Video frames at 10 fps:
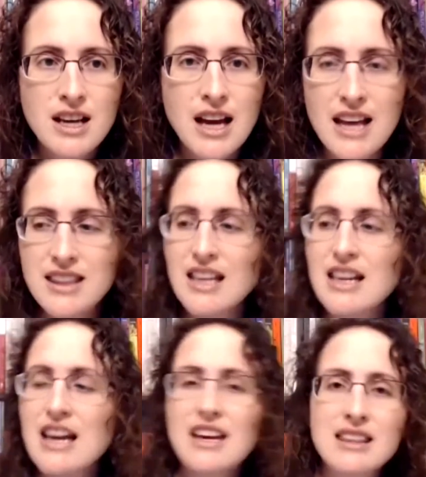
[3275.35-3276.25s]
and then
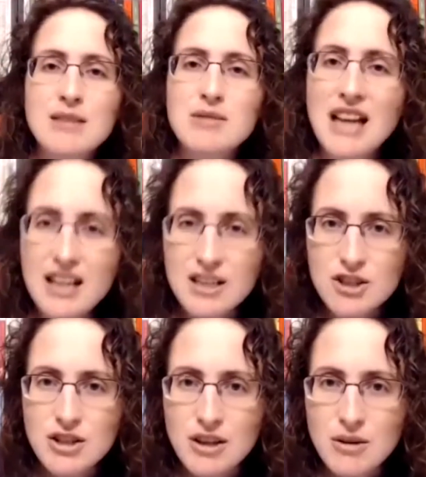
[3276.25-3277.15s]
get them to hand it to
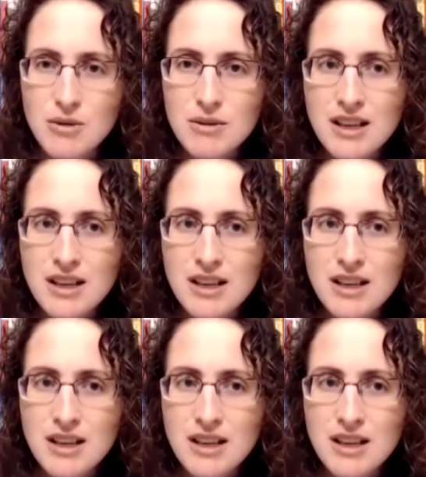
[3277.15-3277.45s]
you,